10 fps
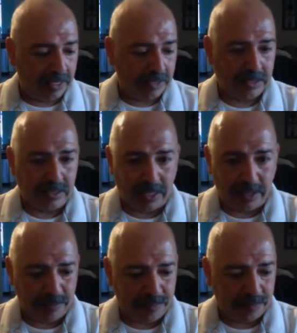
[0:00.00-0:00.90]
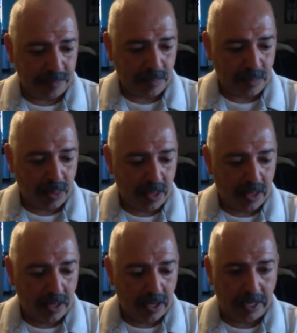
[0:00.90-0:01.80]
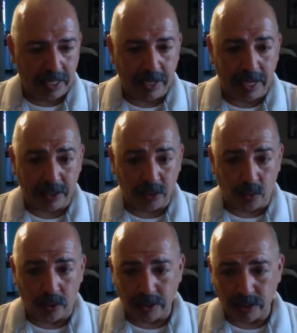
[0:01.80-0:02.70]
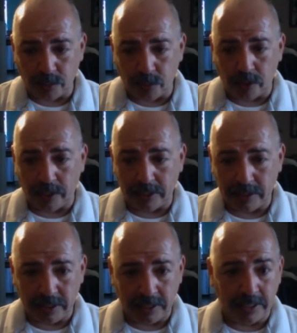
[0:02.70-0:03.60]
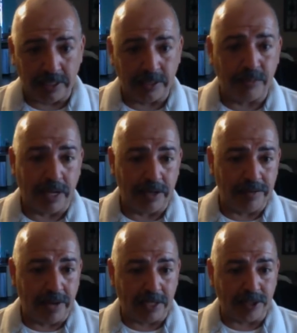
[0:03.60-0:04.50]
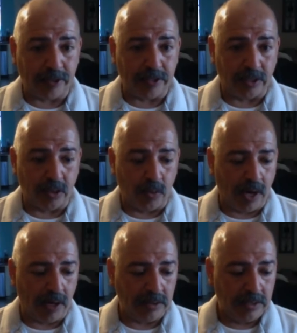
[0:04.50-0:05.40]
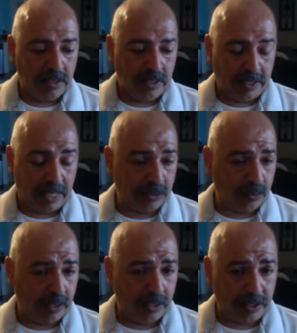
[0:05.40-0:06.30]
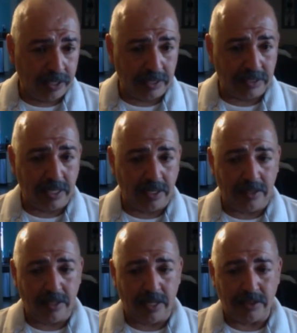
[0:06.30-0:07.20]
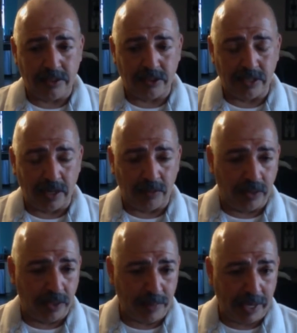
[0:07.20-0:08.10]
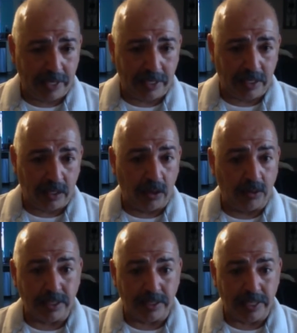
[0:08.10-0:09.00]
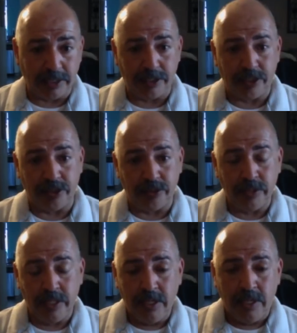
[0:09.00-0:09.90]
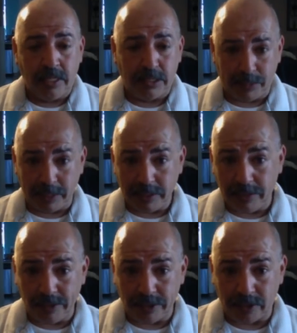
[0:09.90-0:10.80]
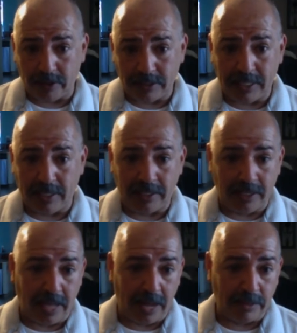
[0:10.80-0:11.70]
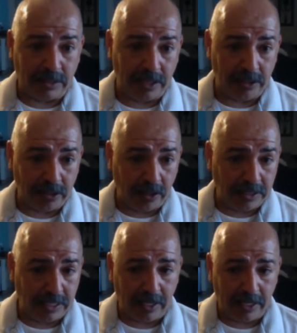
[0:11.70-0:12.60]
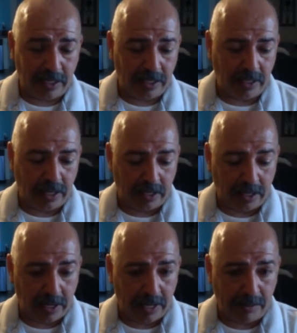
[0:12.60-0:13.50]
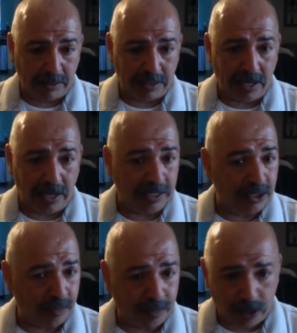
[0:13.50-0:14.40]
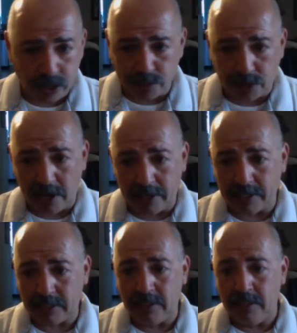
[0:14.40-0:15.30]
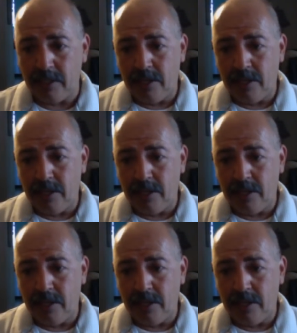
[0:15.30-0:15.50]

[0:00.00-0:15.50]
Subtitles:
guess he had to order some more, and his manufacturer took a while. And that's one of the things that you got to really pay close attention to, especially if you start selling on Amazon. You start selling on Amazon, it's your first product.